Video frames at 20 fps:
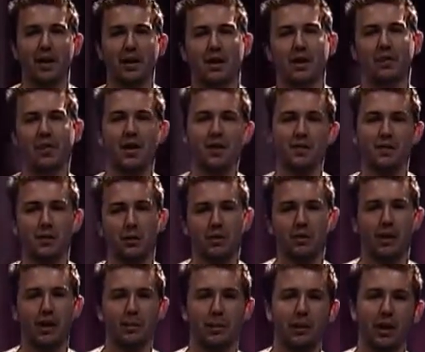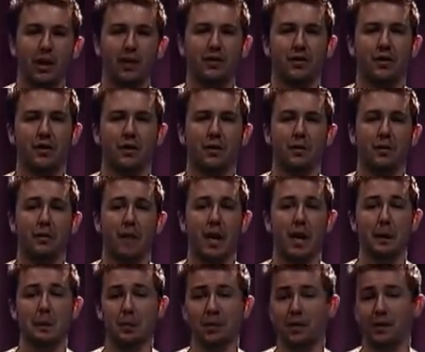The festival will take place
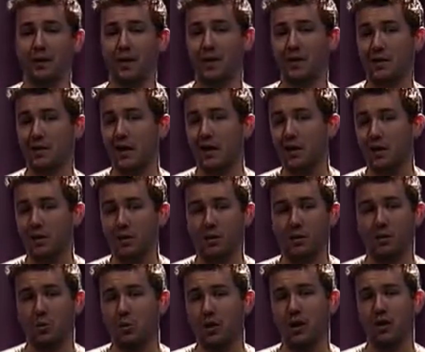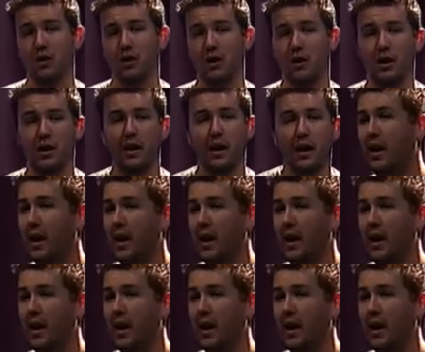April 17th through the 23rd.